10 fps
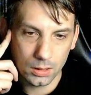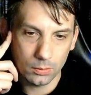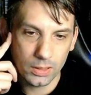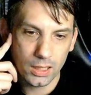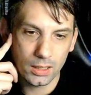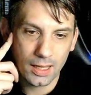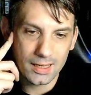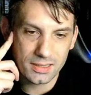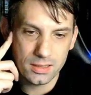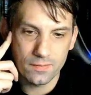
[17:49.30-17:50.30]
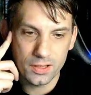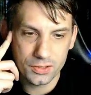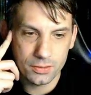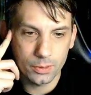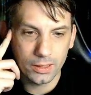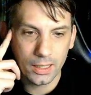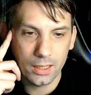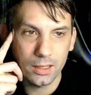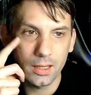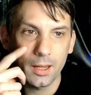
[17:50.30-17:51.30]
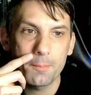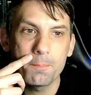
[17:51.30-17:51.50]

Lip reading: Can't cast the Invasion of Mercadia yet.